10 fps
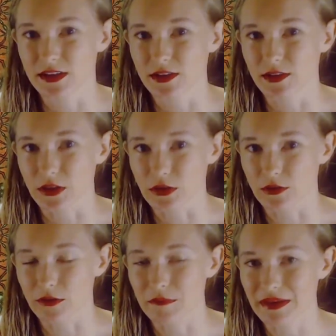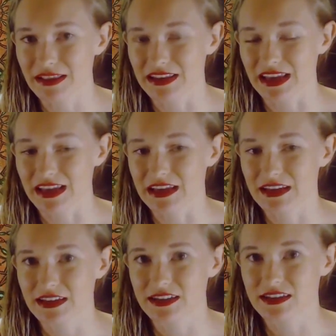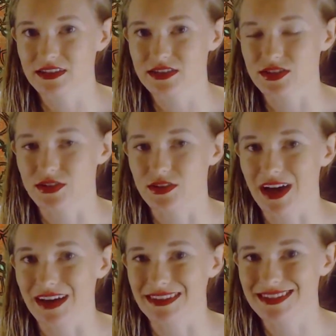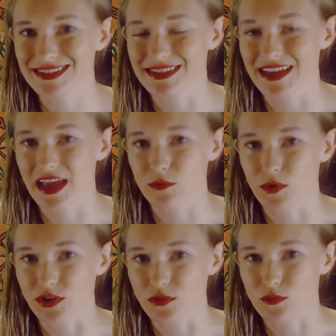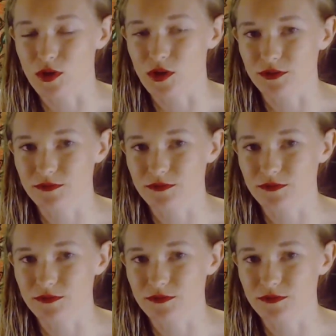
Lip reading: your ability to understand what you want.